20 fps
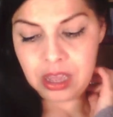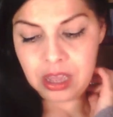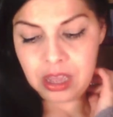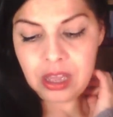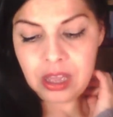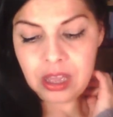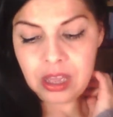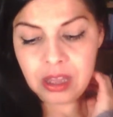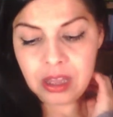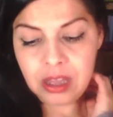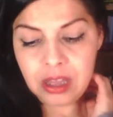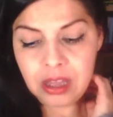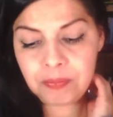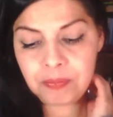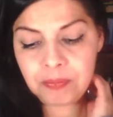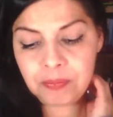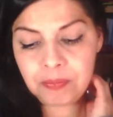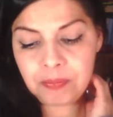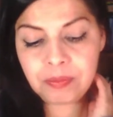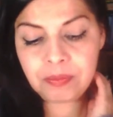
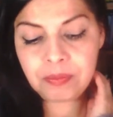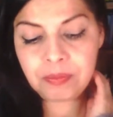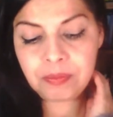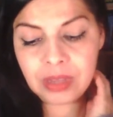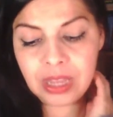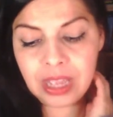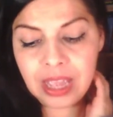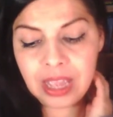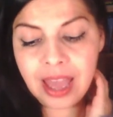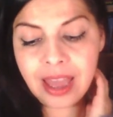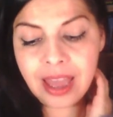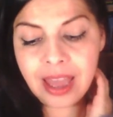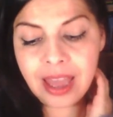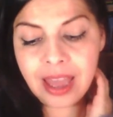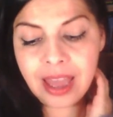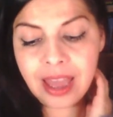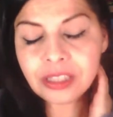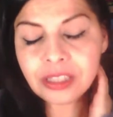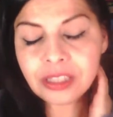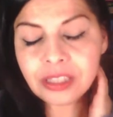And
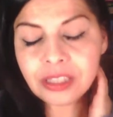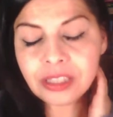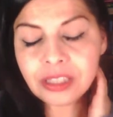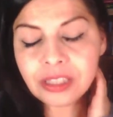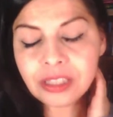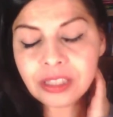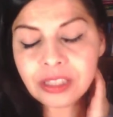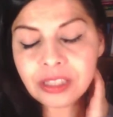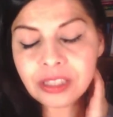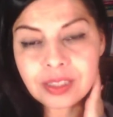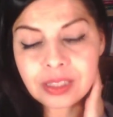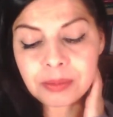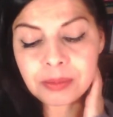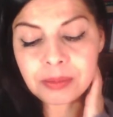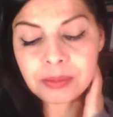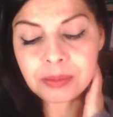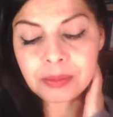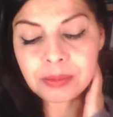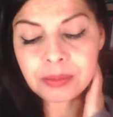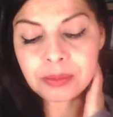also in regards to
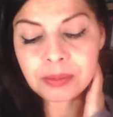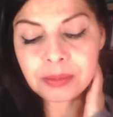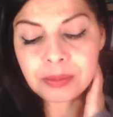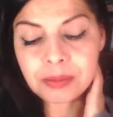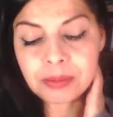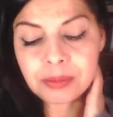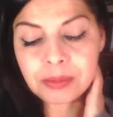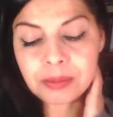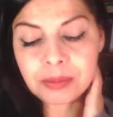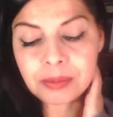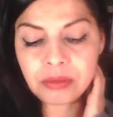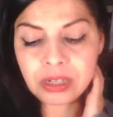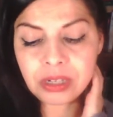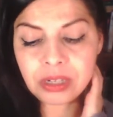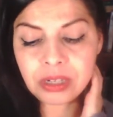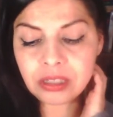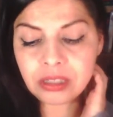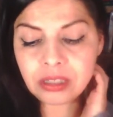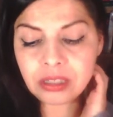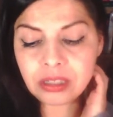money, be careful in
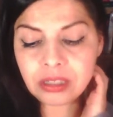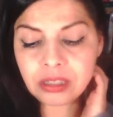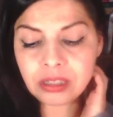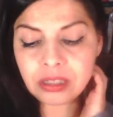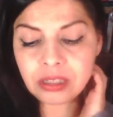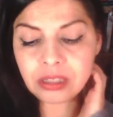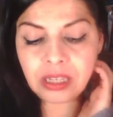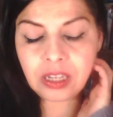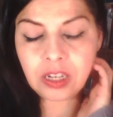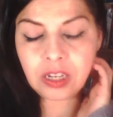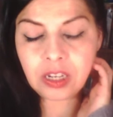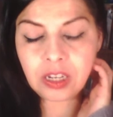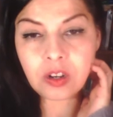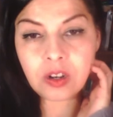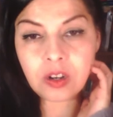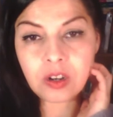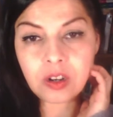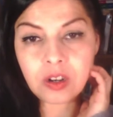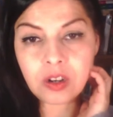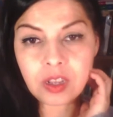regards to money
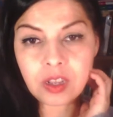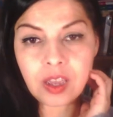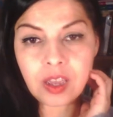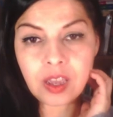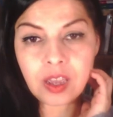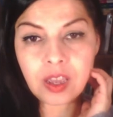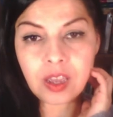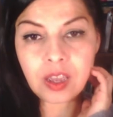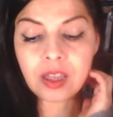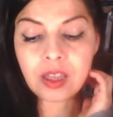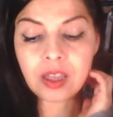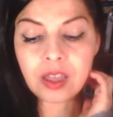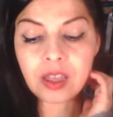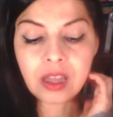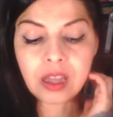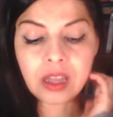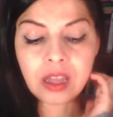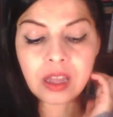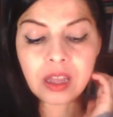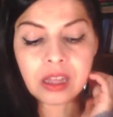here, okay?
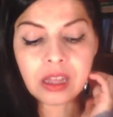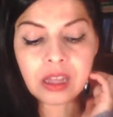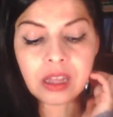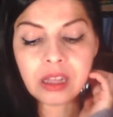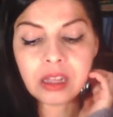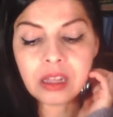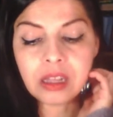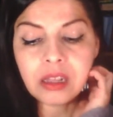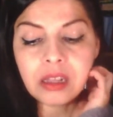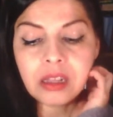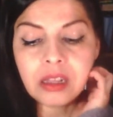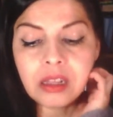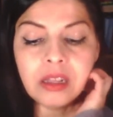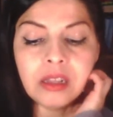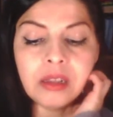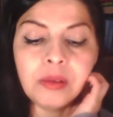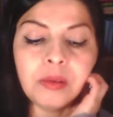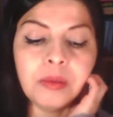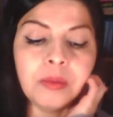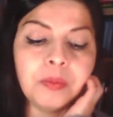
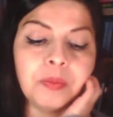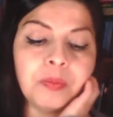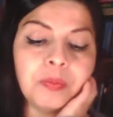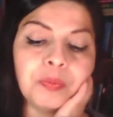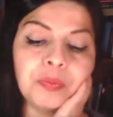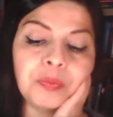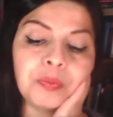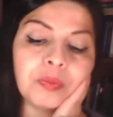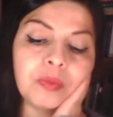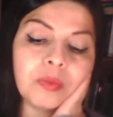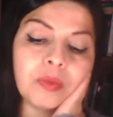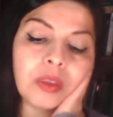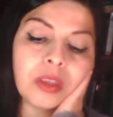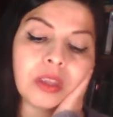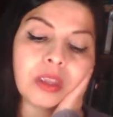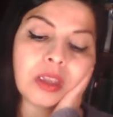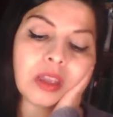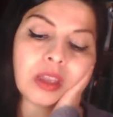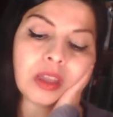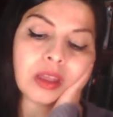
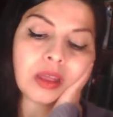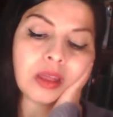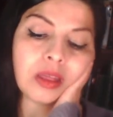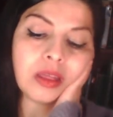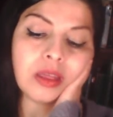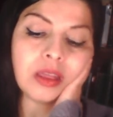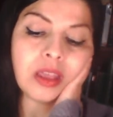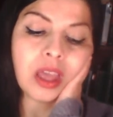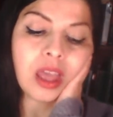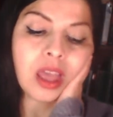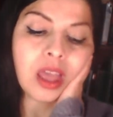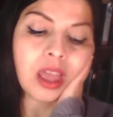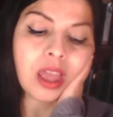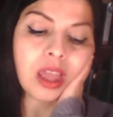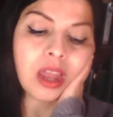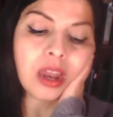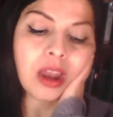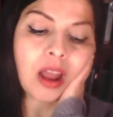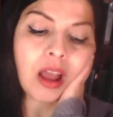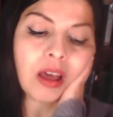
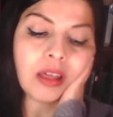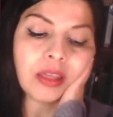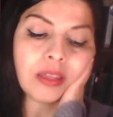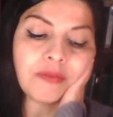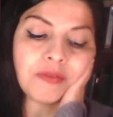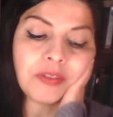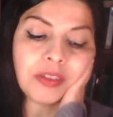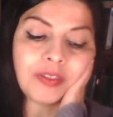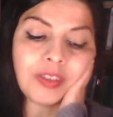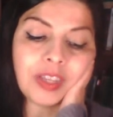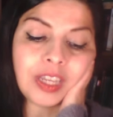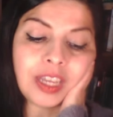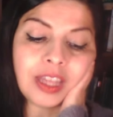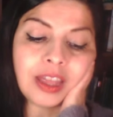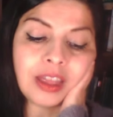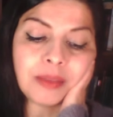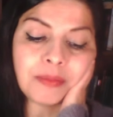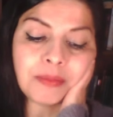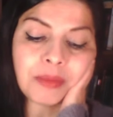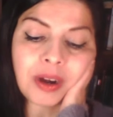Then on the
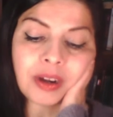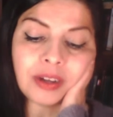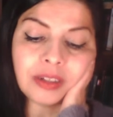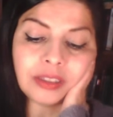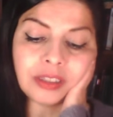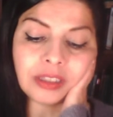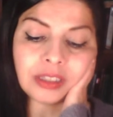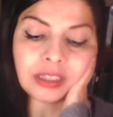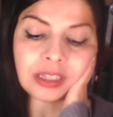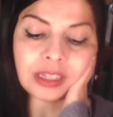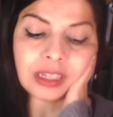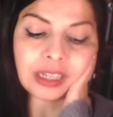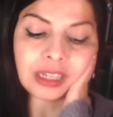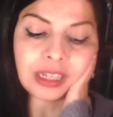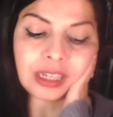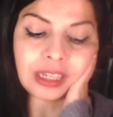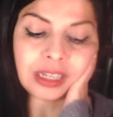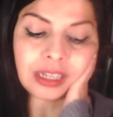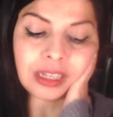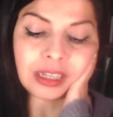15th, Mars
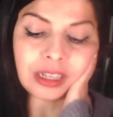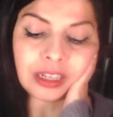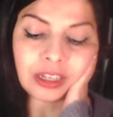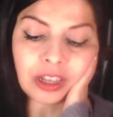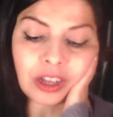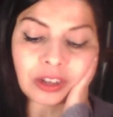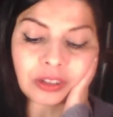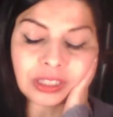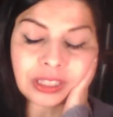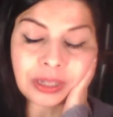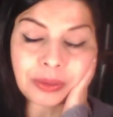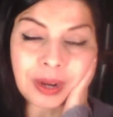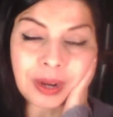goes